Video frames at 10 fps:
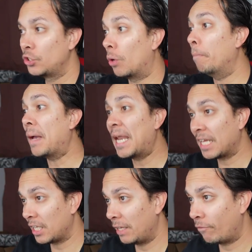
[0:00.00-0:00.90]

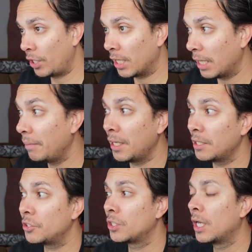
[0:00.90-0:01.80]
dramatically for the
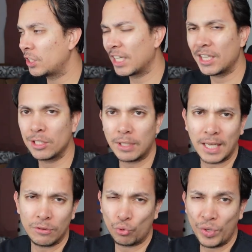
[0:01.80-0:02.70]
unlimiteds. Since I got this
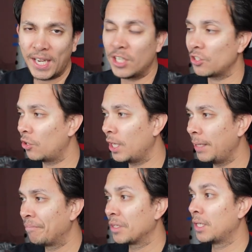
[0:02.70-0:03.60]
like three days
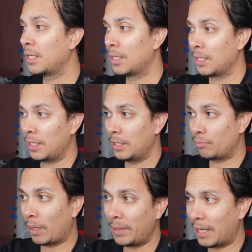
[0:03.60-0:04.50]
early, it's
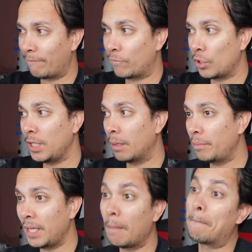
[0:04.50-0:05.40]
probably not fully
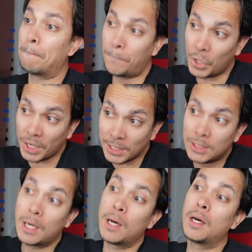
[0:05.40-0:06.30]
updated,
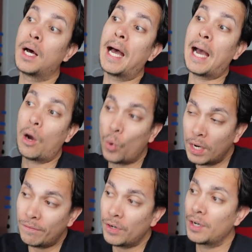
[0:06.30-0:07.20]
but
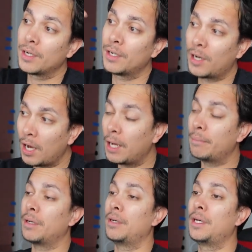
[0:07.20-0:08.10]
however,
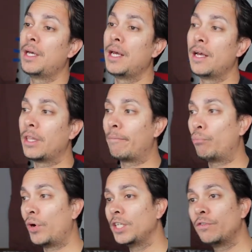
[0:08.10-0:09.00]
comma, the
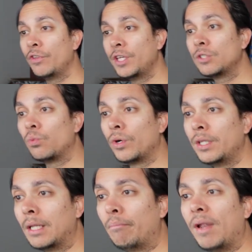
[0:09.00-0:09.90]
price for this
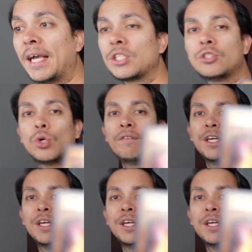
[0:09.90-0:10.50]
one, the Blackstone of